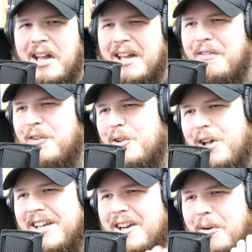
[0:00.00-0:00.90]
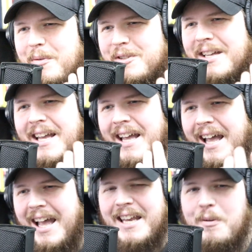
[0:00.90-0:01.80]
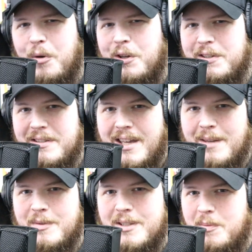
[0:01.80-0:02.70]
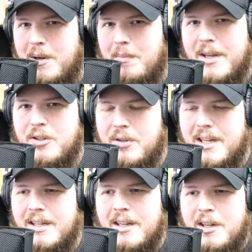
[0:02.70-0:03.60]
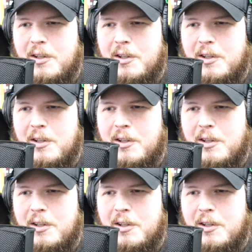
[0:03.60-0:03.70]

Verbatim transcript: If you look at almost any one of these games that's been a major hit,